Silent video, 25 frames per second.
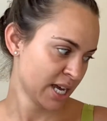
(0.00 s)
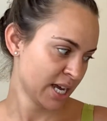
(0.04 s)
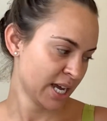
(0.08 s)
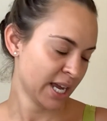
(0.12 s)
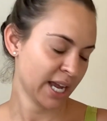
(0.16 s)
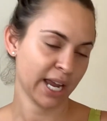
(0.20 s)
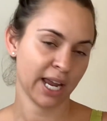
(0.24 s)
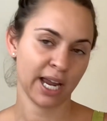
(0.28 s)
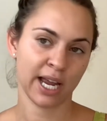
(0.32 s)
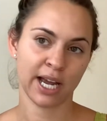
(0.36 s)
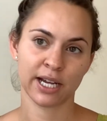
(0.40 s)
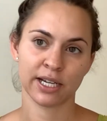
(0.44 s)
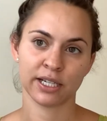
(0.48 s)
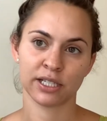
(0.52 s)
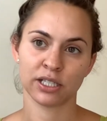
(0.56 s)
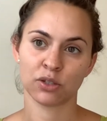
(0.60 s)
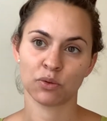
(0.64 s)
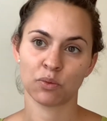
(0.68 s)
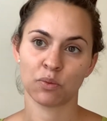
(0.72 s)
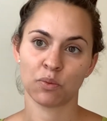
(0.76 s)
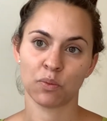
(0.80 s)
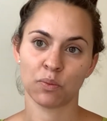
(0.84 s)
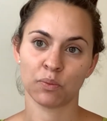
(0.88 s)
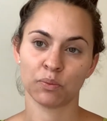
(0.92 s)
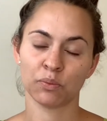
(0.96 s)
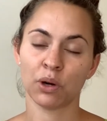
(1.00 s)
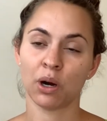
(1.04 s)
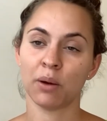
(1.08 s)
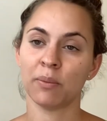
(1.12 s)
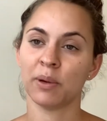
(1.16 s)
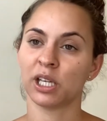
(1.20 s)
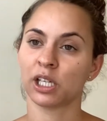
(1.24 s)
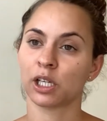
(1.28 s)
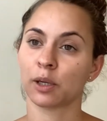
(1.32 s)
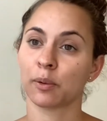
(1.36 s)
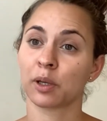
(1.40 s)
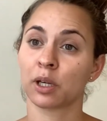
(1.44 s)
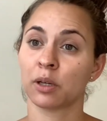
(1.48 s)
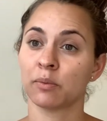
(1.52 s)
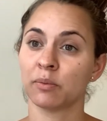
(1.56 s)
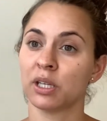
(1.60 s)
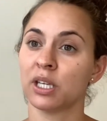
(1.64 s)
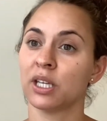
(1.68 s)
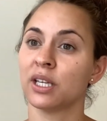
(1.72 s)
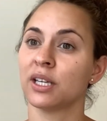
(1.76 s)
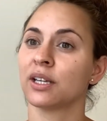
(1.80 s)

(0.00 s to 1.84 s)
And while makeup can be